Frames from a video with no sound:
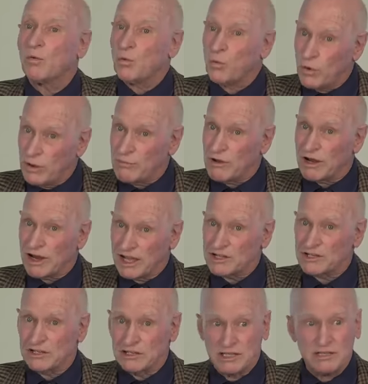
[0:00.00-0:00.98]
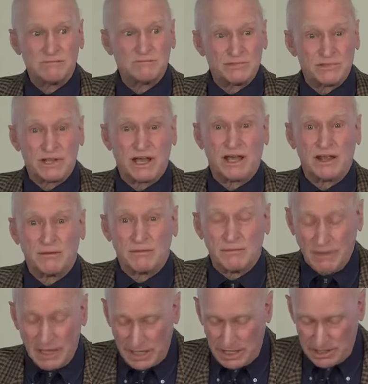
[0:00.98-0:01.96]
we might actually start
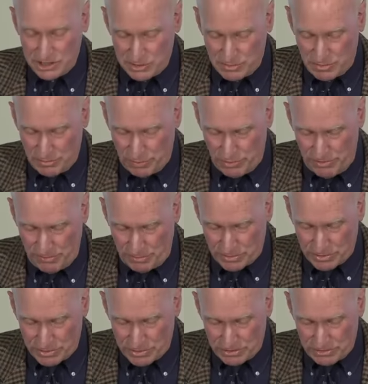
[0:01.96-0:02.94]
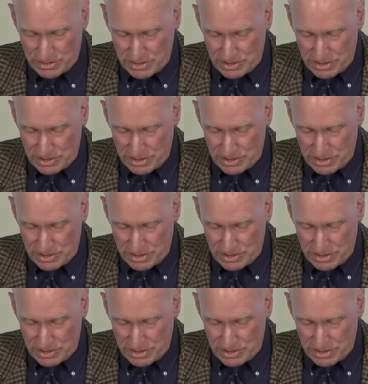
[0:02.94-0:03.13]
making some improvements.